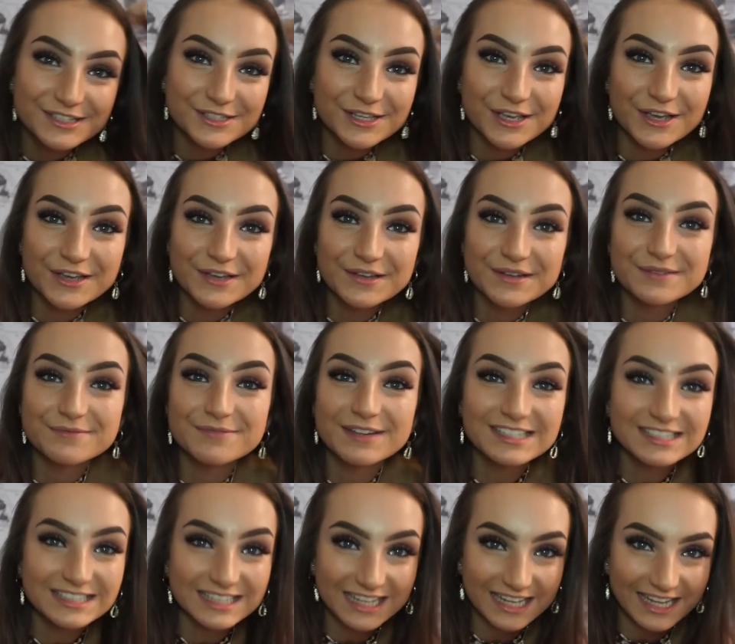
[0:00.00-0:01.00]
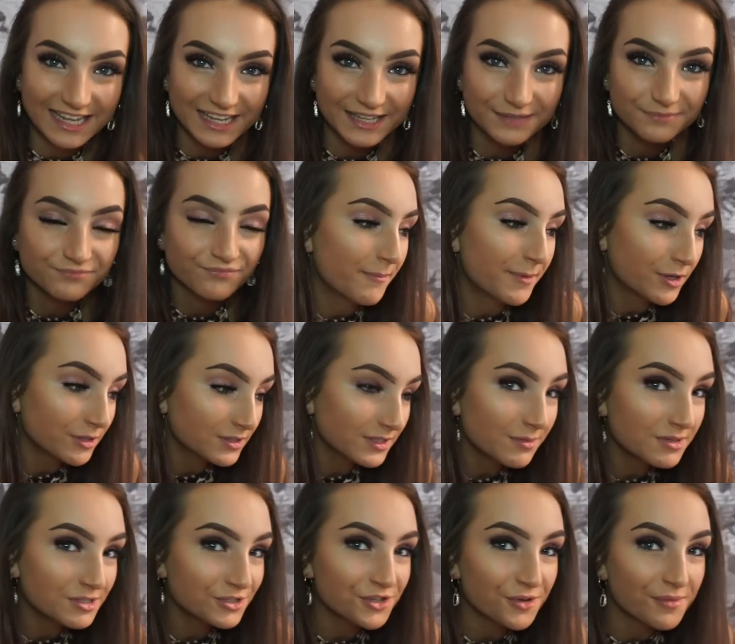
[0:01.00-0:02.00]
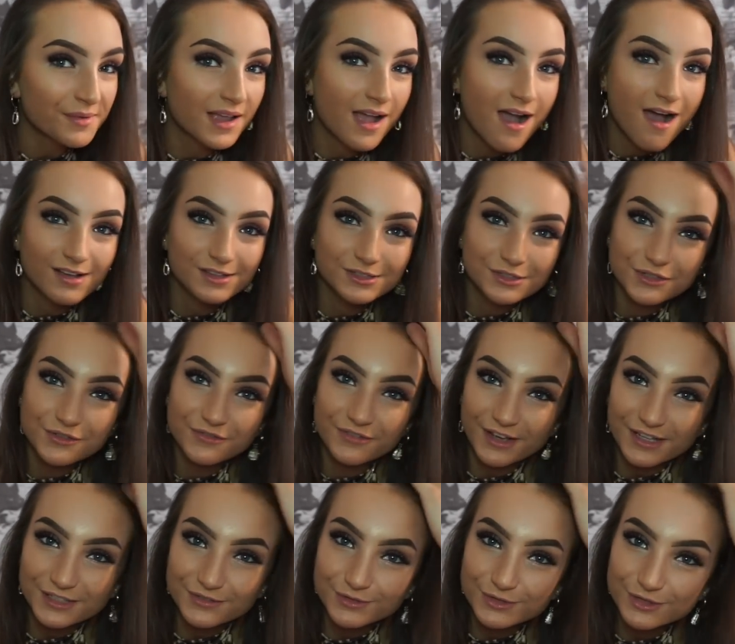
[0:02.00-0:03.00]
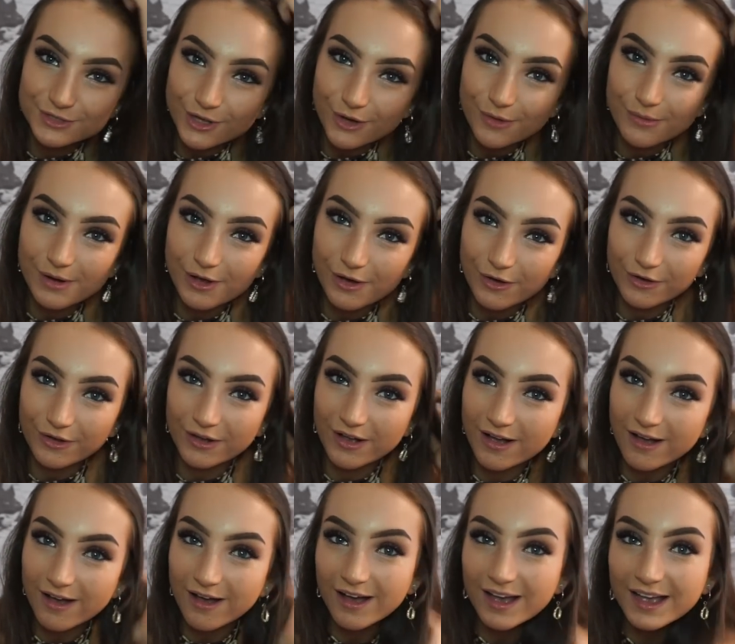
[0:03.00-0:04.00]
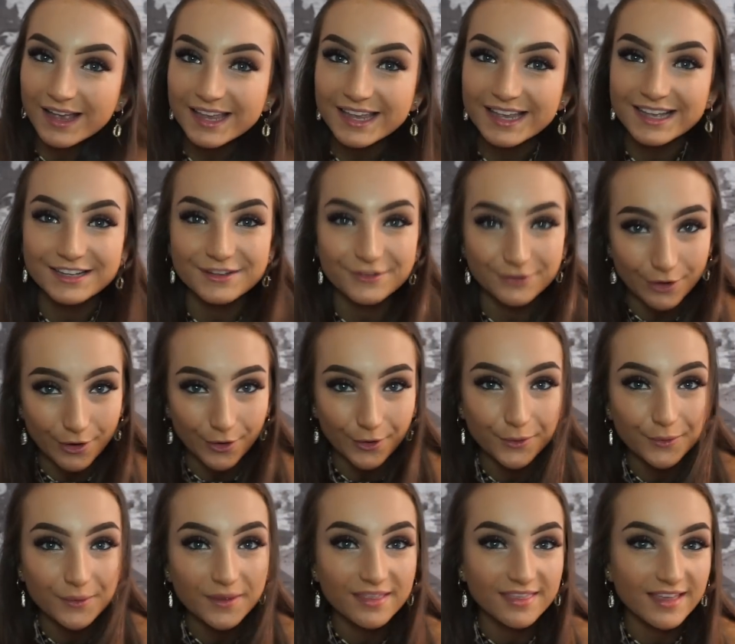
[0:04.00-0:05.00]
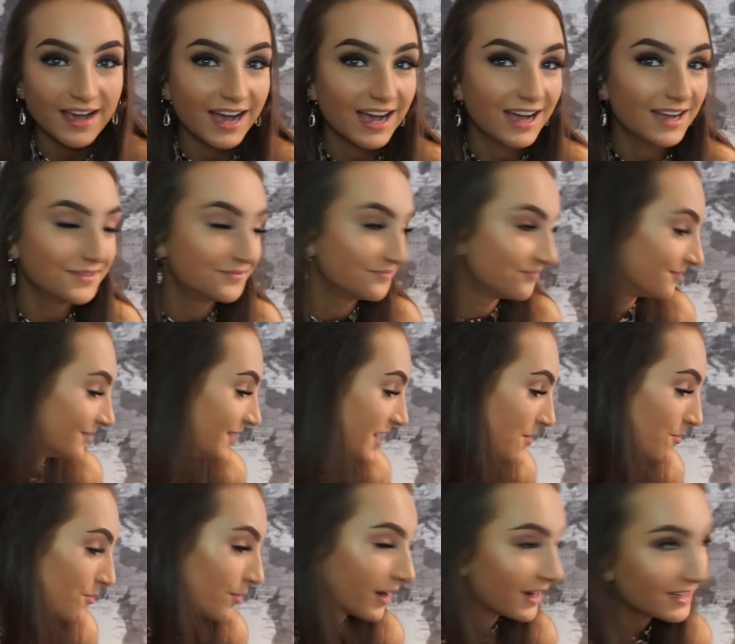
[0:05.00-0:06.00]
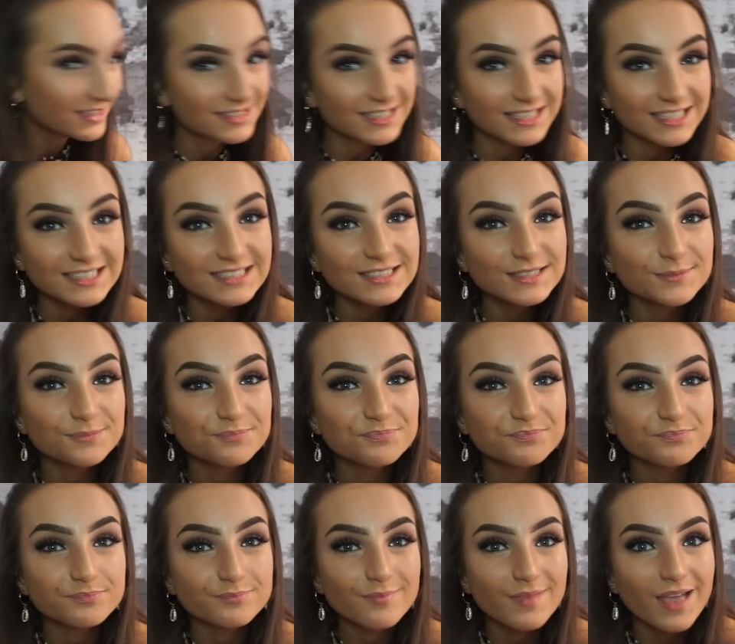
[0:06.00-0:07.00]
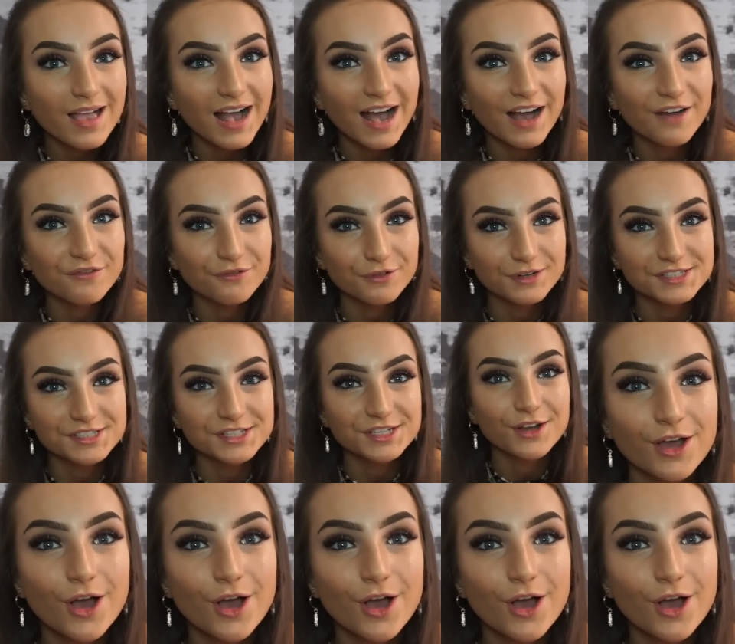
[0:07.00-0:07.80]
So basically, because I've been shopping at ISAWITFIRST for so long, I know that their prices have risen